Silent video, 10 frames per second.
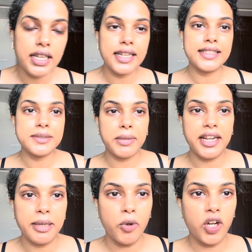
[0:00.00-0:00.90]
It's
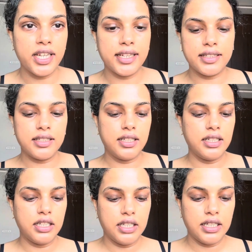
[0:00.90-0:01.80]
Monday morning.
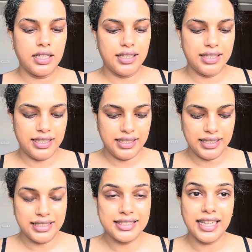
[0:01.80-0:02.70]

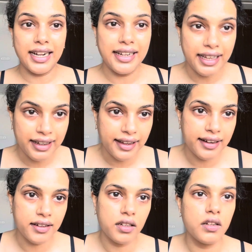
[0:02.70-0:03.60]
It's that day
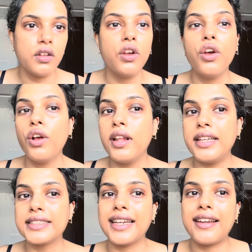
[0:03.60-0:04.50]
again.
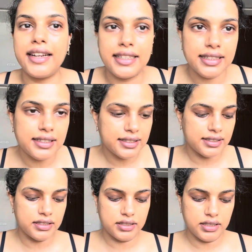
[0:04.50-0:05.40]
Let's get ready.
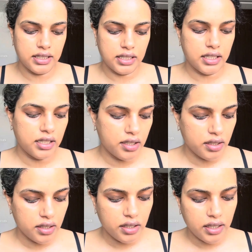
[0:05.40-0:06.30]

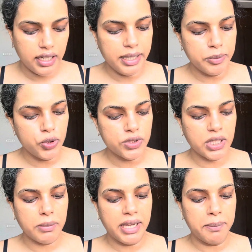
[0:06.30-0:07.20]
I'm
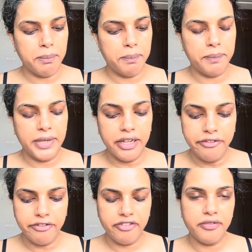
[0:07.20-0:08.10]
using my
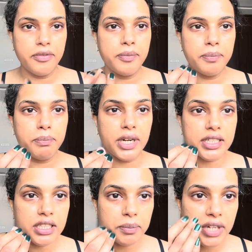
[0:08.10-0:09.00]
e.l.f.
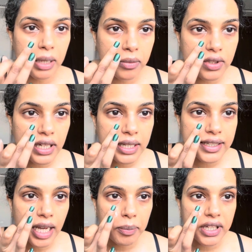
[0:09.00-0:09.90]
putty primer and
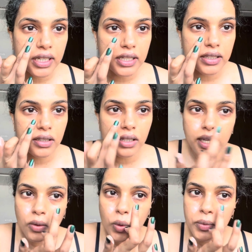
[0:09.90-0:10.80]
tapping it in.
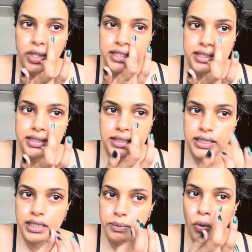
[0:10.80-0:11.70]
I hope you guys can
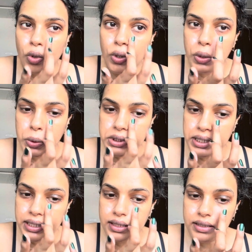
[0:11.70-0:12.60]
see more
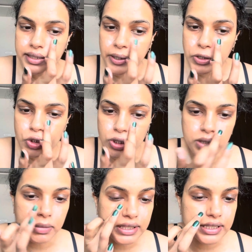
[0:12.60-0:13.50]
closely the texture
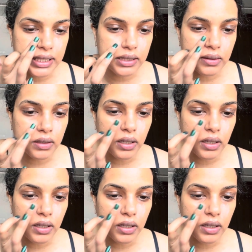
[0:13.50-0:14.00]
in my skin.